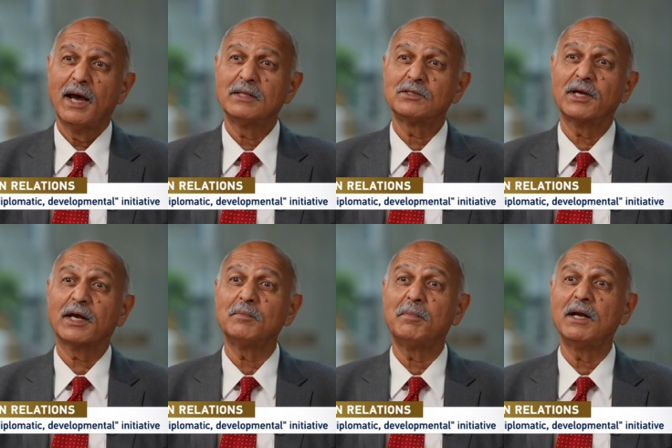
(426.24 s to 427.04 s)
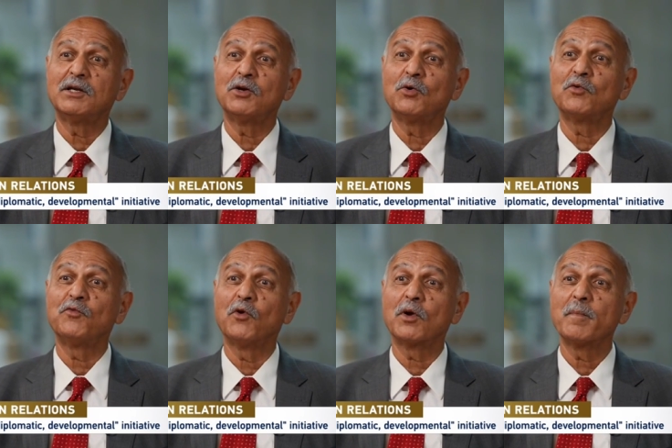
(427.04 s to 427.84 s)
at the second Belt and Road
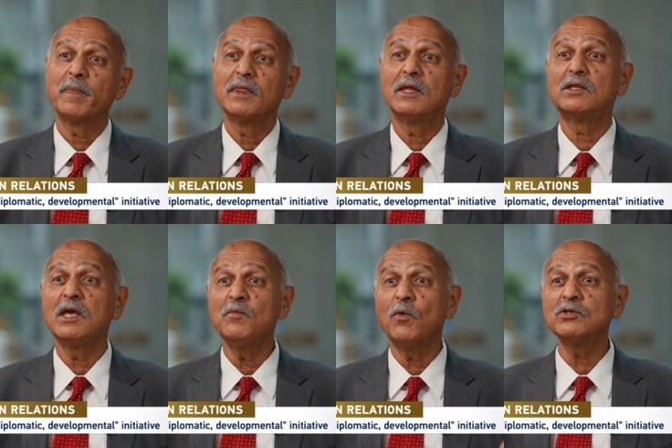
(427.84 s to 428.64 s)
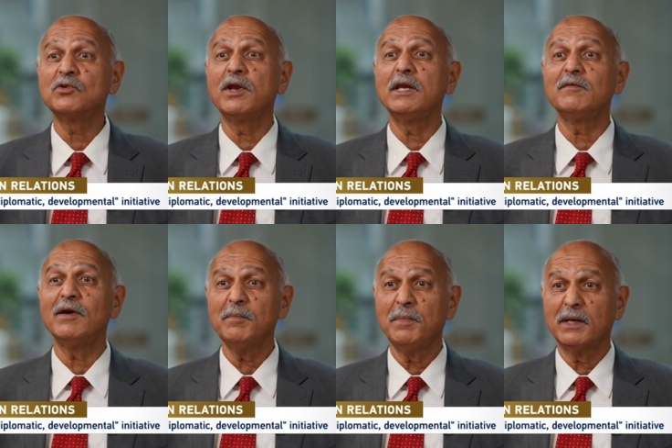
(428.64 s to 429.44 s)
Forum. The theme was green
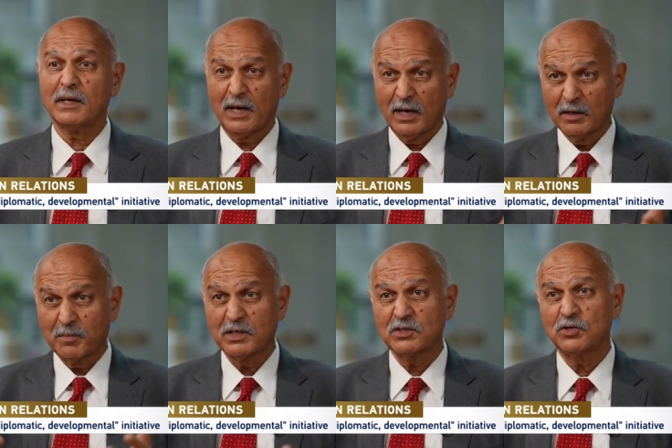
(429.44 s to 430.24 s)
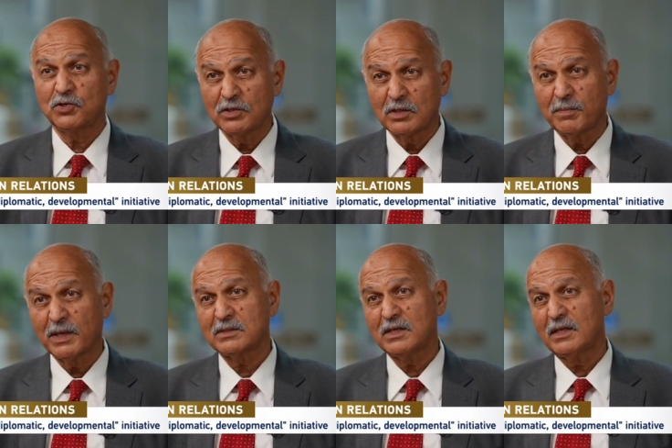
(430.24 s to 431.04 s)
development, and I heard President Xi
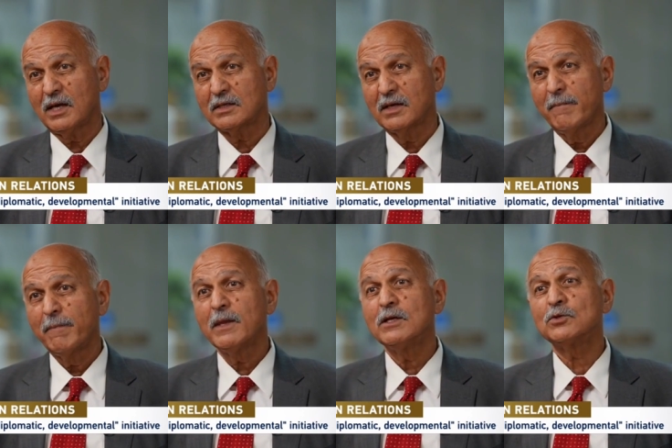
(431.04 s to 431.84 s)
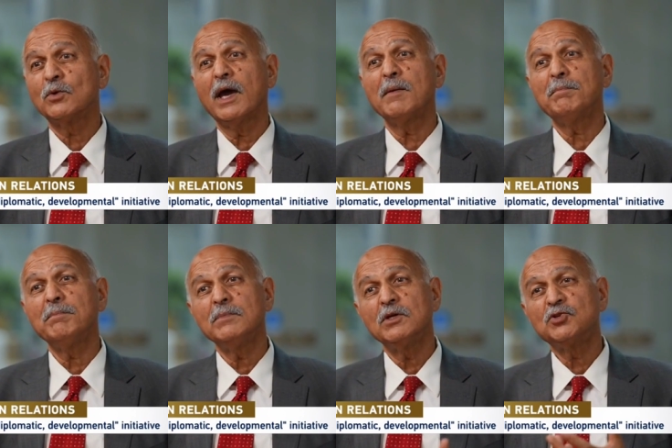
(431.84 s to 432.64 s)
Jinping say that. So, and
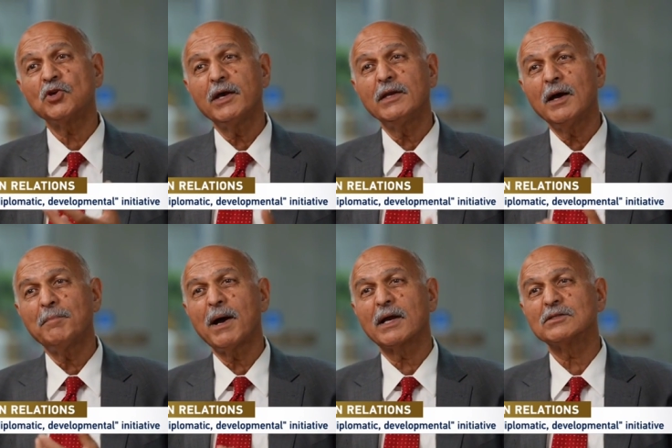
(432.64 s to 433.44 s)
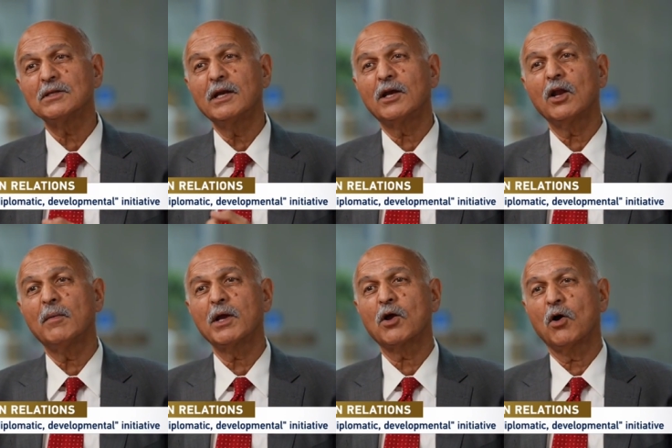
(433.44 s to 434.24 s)
the China Pakistan Economic